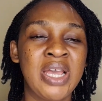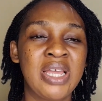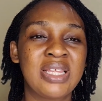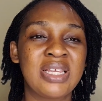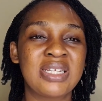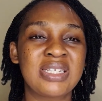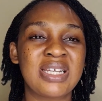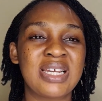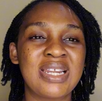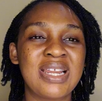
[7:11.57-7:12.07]

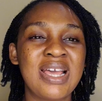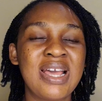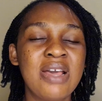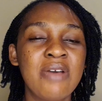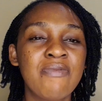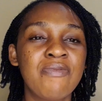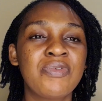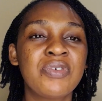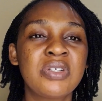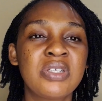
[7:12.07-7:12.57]
There's an
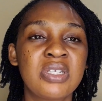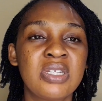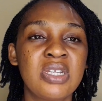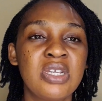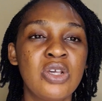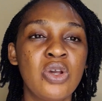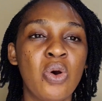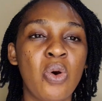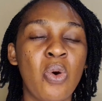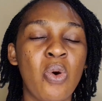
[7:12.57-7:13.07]

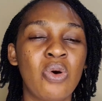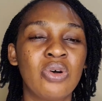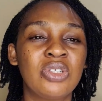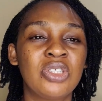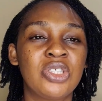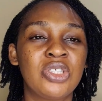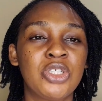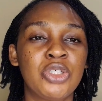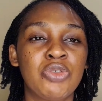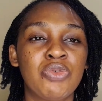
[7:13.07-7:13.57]
emphasis
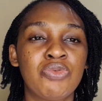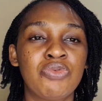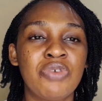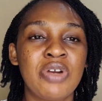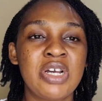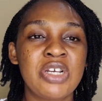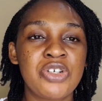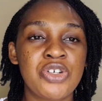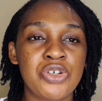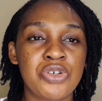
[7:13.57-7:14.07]
on
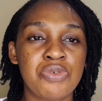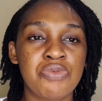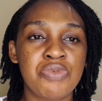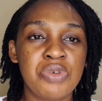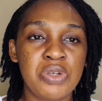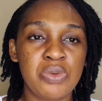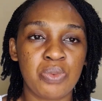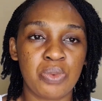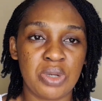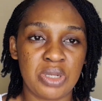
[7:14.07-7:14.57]

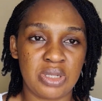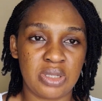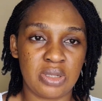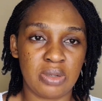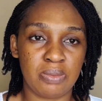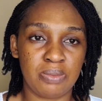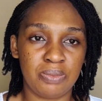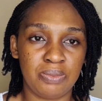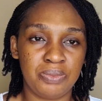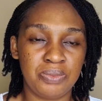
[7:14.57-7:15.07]
treasuring
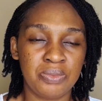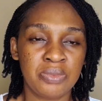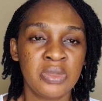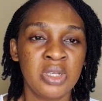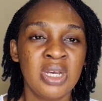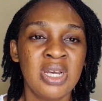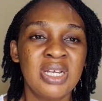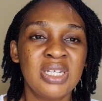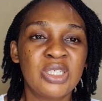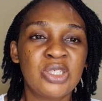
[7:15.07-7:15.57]
wisdom,
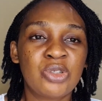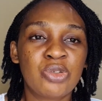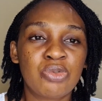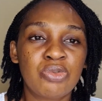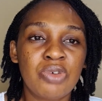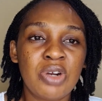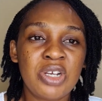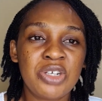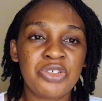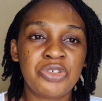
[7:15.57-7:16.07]

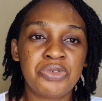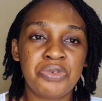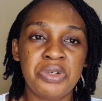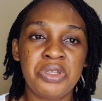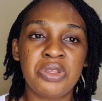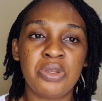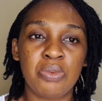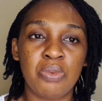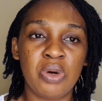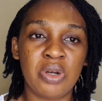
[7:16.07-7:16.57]

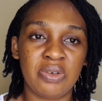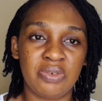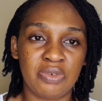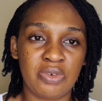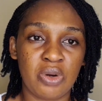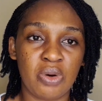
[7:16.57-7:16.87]
treasuring the word of